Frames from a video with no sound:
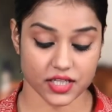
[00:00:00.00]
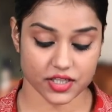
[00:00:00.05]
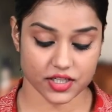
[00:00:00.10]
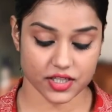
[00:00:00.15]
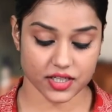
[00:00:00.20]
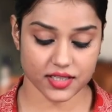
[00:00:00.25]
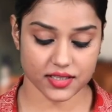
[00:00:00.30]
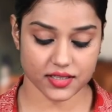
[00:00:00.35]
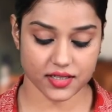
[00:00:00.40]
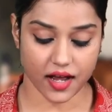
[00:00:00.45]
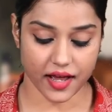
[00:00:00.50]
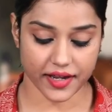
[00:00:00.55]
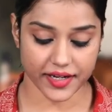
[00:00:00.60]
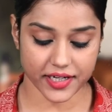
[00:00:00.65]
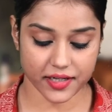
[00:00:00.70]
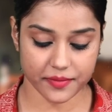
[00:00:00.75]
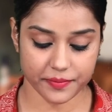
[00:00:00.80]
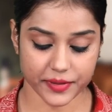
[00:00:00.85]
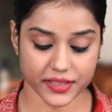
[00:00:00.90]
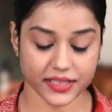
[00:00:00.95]
Just
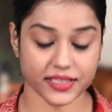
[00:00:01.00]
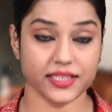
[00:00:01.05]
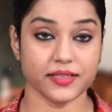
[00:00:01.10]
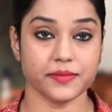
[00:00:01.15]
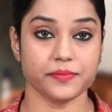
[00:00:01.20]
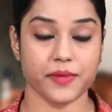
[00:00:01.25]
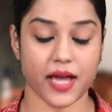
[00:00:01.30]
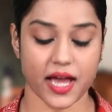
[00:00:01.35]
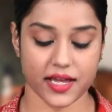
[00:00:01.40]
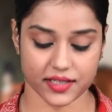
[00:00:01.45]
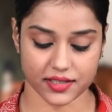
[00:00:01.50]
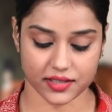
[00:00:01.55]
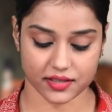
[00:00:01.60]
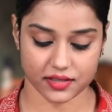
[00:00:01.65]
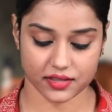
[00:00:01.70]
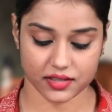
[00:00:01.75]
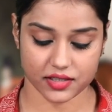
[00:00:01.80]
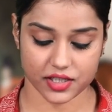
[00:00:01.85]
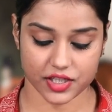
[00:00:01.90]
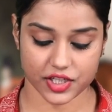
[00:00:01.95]
hurry up and get married.
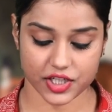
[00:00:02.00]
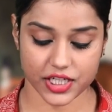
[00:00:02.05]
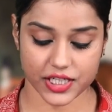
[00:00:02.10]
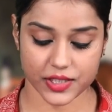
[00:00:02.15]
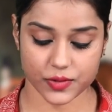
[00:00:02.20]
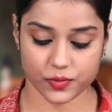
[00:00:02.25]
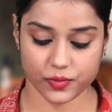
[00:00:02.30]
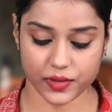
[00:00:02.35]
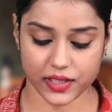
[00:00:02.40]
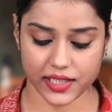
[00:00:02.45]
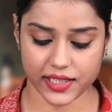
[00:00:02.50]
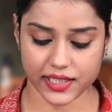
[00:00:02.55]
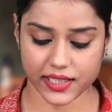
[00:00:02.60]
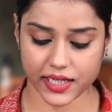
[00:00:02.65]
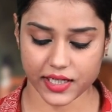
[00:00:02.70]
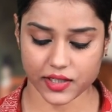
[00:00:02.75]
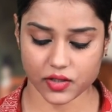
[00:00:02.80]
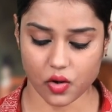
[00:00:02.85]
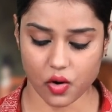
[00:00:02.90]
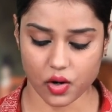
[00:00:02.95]
She's willing
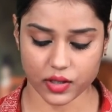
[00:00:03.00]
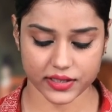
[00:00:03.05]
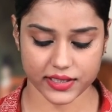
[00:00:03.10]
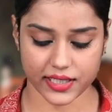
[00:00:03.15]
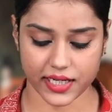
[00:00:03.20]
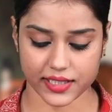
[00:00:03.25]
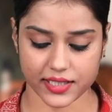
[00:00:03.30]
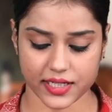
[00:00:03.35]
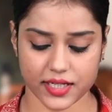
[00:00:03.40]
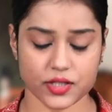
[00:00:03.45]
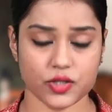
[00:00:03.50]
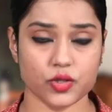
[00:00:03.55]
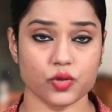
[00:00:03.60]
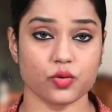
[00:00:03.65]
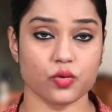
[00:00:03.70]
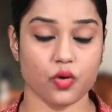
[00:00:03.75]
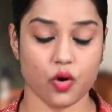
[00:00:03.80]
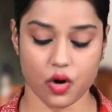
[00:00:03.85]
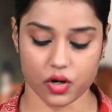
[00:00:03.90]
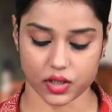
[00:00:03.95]
and all that and
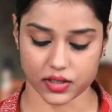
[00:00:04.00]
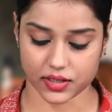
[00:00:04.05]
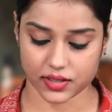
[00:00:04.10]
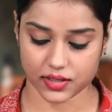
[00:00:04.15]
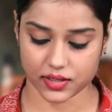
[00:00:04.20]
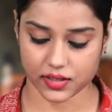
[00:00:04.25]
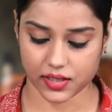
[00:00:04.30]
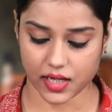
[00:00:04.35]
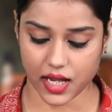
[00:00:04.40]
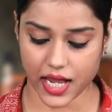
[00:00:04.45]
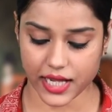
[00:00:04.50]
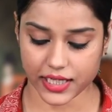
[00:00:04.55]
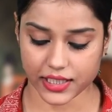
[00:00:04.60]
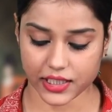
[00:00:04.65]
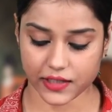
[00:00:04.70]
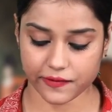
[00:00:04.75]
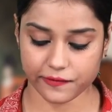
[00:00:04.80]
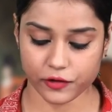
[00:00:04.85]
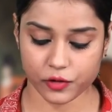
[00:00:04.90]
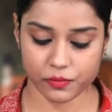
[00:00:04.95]
so on. I
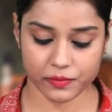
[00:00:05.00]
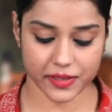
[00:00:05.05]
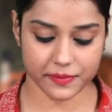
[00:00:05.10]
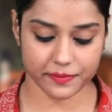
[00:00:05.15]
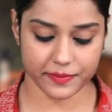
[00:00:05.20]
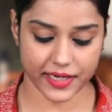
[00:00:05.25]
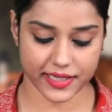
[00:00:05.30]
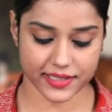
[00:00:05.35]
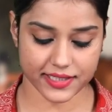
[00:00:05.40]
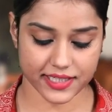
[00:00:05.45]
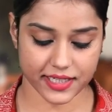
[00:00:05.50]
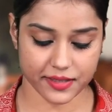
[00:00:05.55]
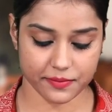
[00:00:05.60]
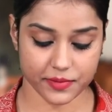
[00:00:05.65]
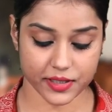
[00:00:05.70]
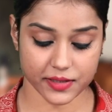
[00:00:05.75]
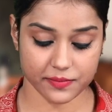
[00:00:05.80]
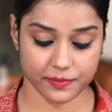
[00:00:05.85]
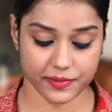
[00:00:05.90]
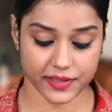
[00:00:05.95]
give you my
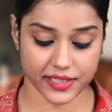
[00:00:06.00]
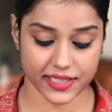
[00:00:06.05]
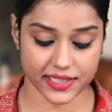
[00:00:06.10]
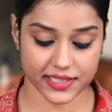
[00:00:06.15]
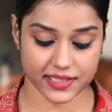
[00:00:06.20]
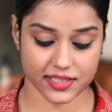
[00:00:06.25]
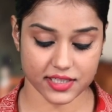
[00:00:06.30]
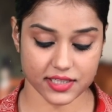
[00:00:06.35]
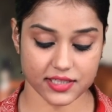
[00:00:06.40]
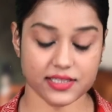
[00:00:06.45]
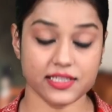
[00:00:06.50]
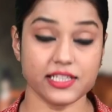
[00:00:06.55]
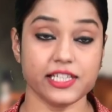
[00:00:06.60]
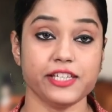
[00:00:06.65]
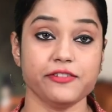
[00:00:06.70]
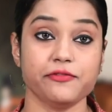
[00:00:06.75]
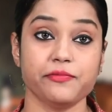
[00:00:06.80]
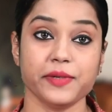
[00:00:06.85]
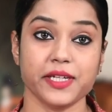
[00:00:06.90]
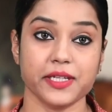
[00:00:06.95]
blessing, but please just
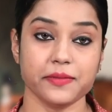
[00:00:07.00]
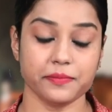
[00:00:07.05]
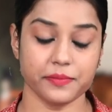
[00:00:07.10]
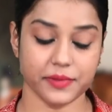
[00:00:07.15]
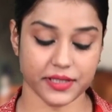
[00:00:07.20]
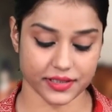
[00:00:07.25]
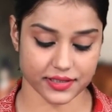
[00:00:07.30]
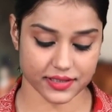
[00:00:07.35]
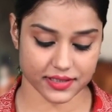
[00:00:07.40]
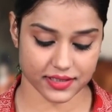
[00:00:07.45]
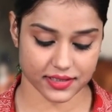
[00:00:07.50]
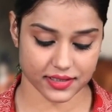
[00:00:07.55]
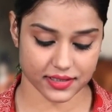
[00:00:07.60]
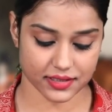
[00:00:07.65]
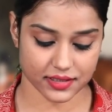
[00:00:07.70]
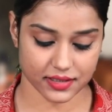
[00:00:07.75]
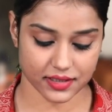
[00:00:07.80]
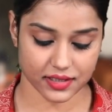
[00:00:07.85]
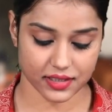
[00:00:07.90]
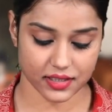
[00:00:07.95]
leave me in peace.
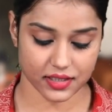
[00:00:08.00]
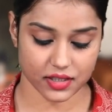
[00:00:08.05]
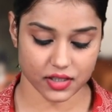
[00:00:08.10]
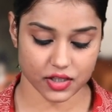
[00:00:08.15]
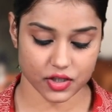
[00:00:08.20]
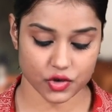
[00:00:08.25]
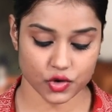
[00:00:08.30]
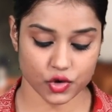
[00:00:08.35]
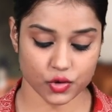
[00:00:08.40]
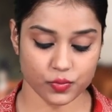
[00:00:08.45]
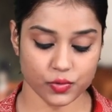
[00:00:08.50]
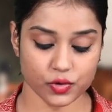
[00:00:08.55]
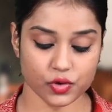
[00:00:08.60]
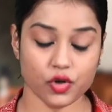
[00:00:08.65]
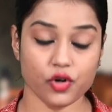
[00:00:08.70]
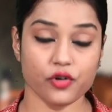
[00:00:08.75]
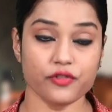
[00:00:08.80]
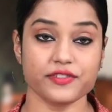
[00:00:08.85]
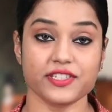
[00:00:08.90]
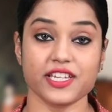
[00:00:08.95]

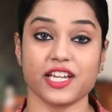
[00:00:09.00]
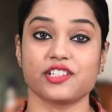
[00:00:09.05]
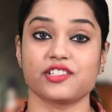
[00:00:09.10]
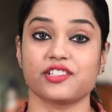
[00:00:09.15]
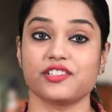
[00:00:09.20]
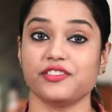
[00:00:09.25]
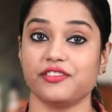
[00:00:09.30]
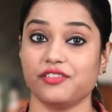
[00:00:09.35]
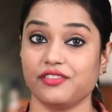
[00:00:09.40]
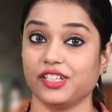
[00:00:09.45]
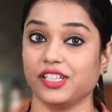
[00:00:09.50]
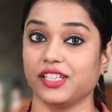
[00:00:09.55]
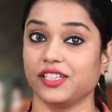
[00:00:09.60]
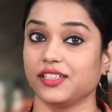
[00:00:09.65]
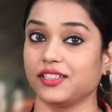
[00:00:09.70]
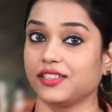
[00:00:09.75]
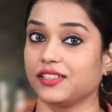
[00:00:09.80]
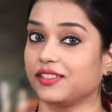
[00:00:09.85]
Chubukov, section 3.